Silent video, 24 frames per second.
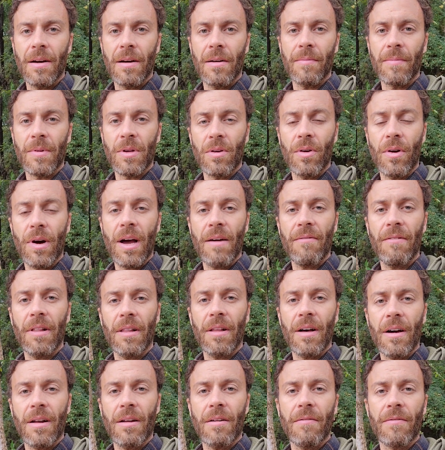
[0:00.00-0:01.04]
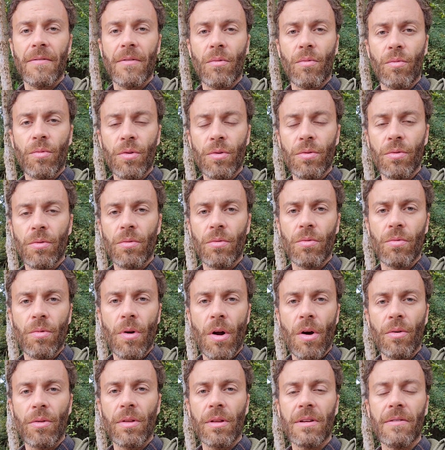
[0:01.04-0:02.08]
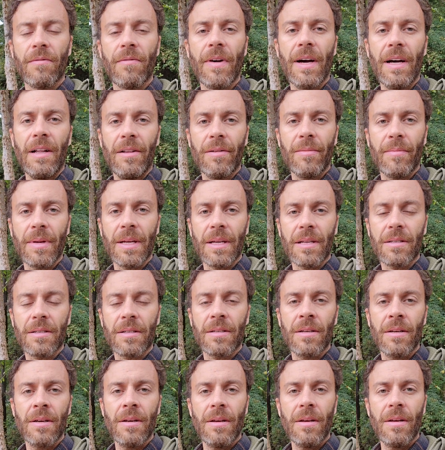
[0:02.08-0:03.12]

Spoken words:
you'll have a lot of root growth and development